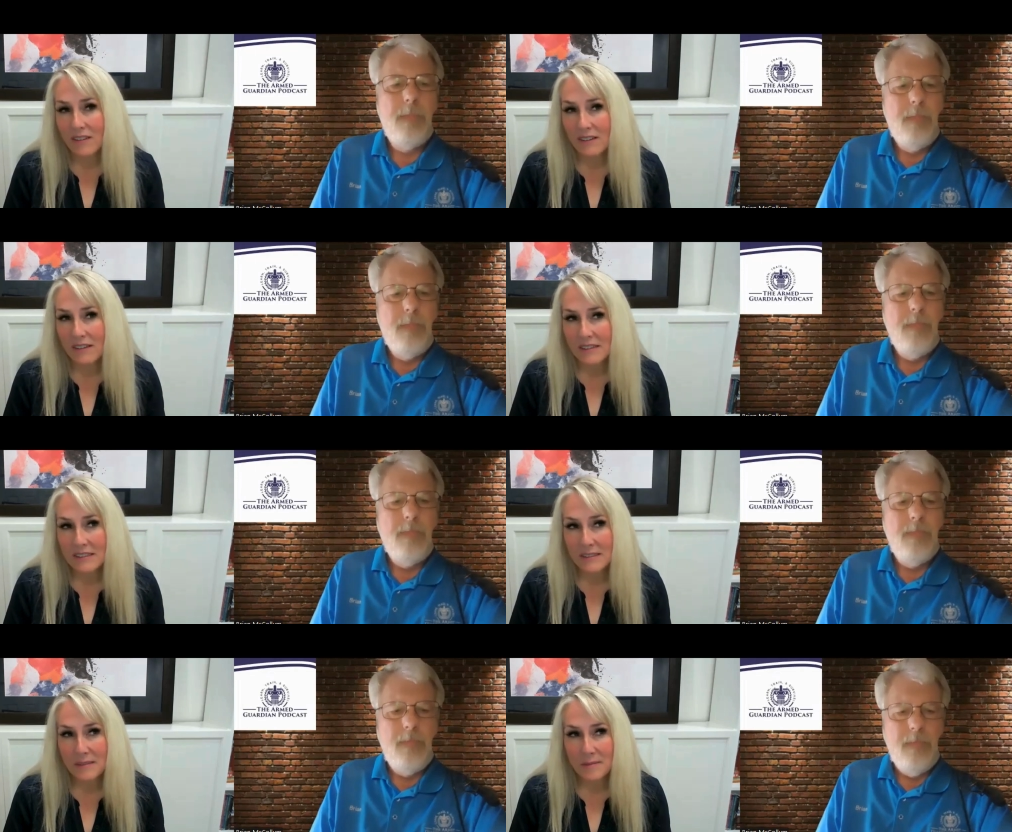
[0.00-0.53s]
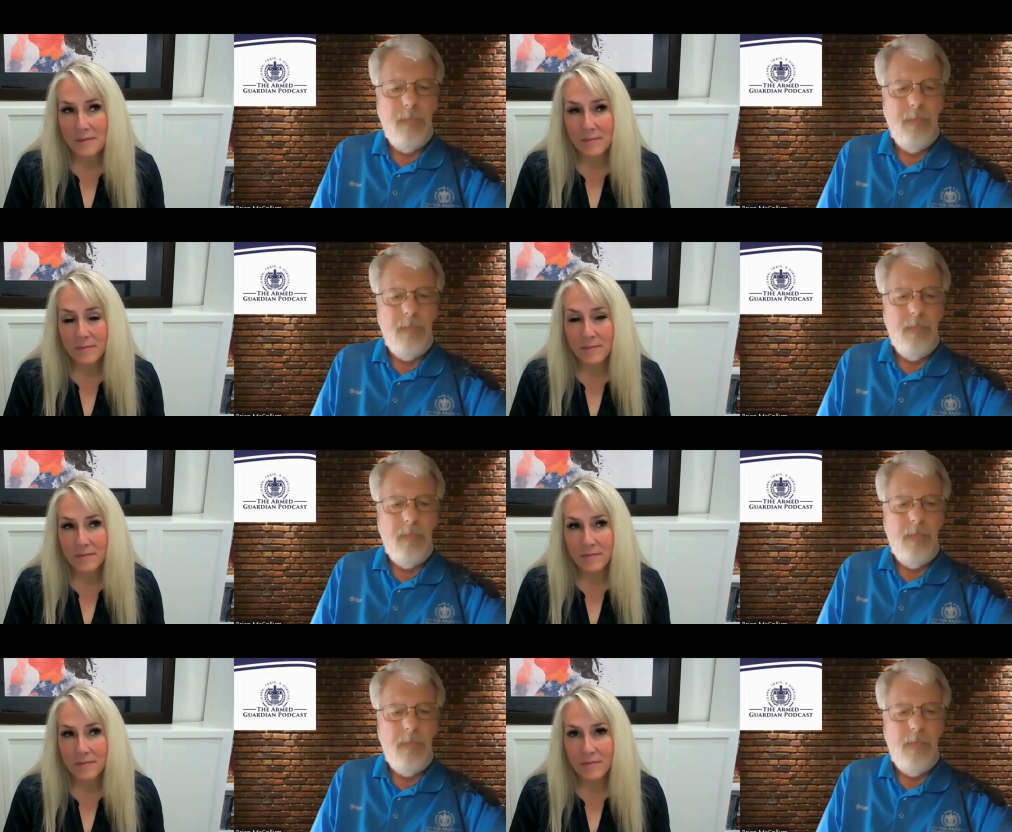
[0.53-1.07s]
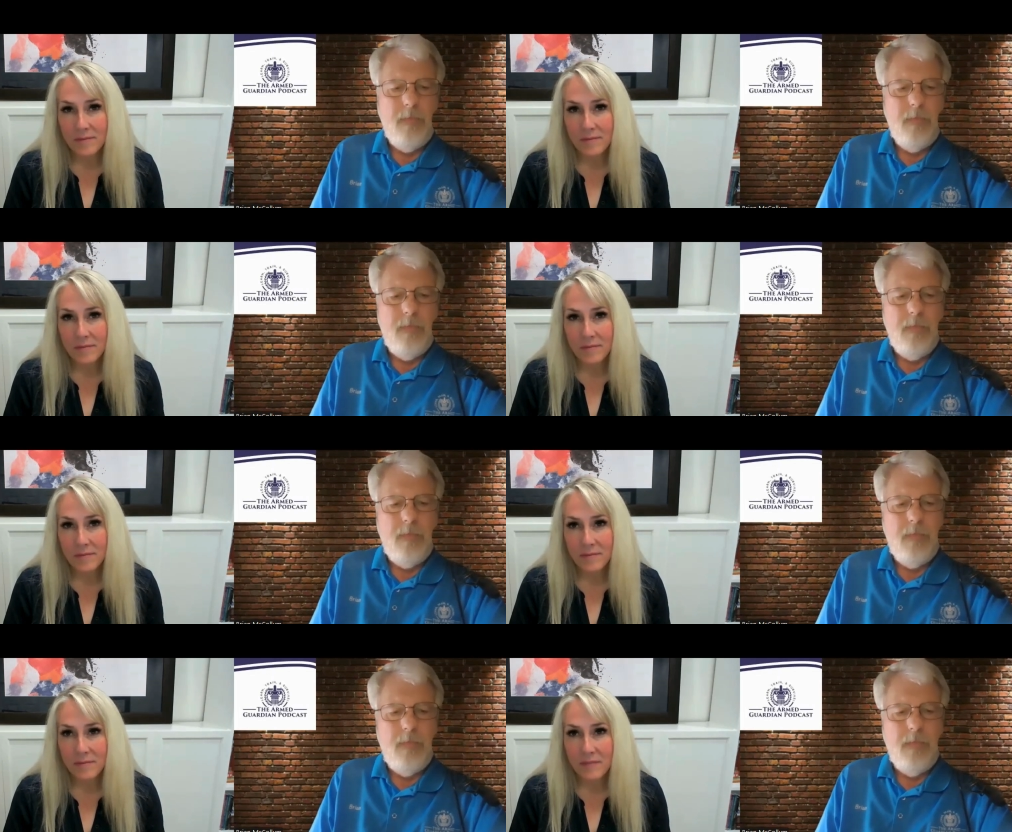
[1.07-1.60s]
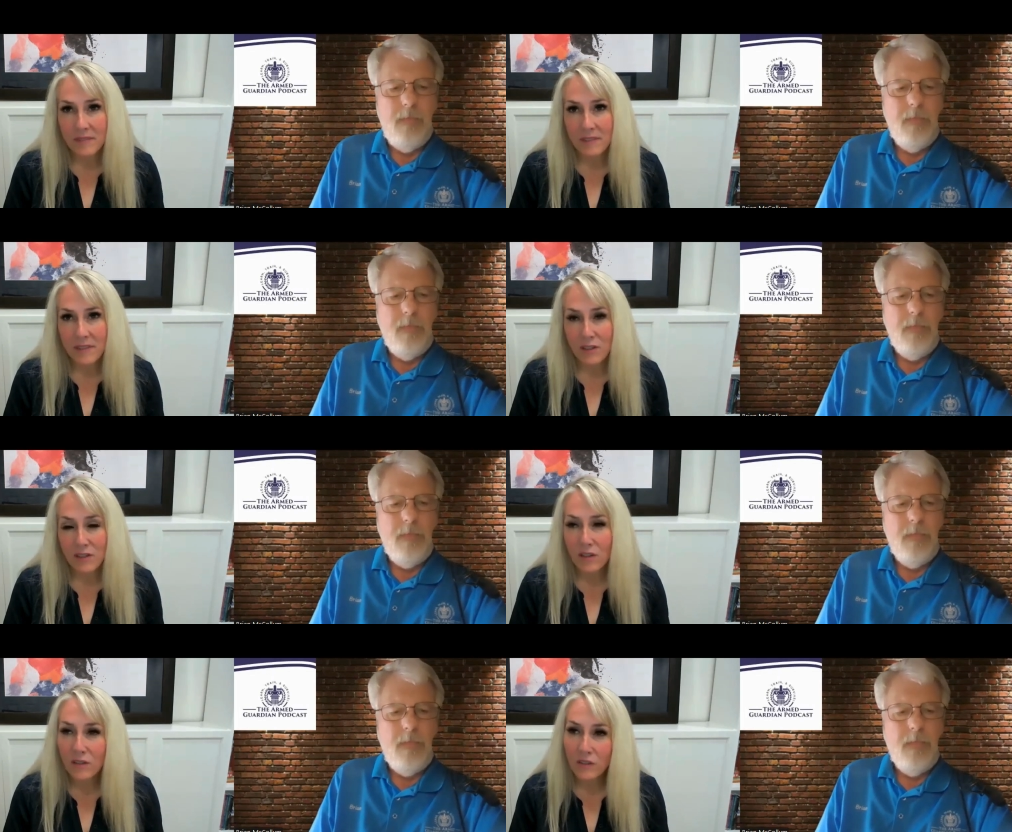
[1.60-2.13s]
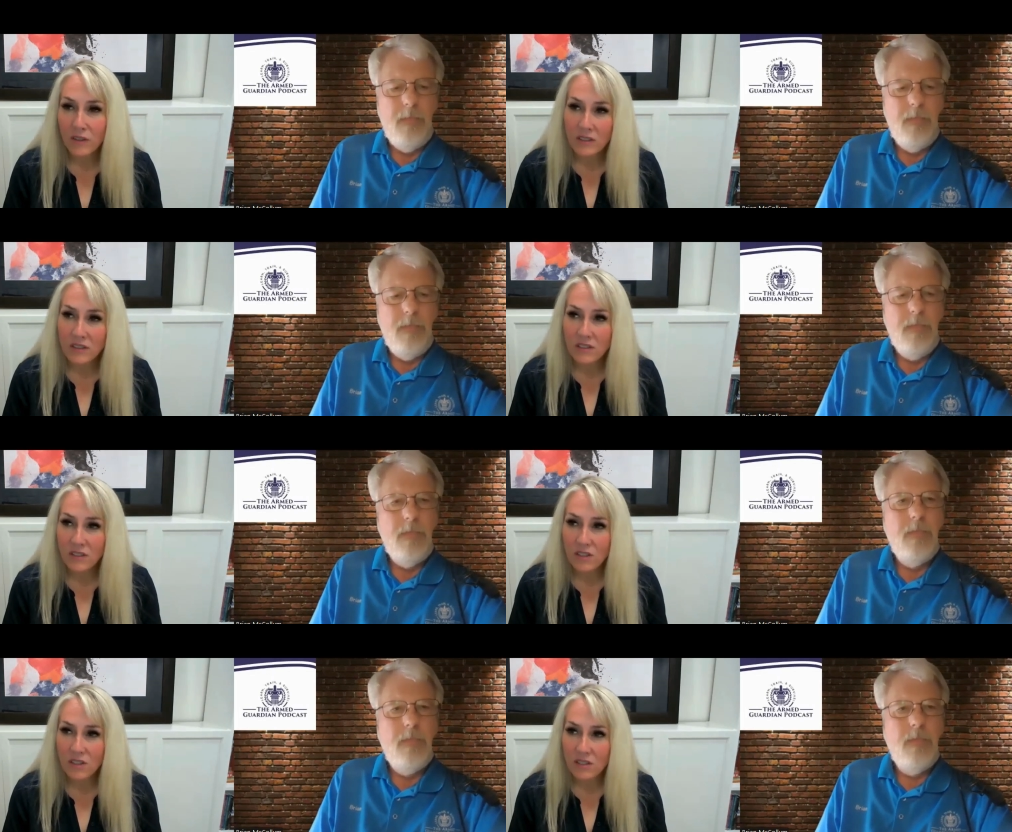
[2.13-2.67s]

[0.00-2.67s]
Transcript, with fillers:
Speaker 1: um, there's over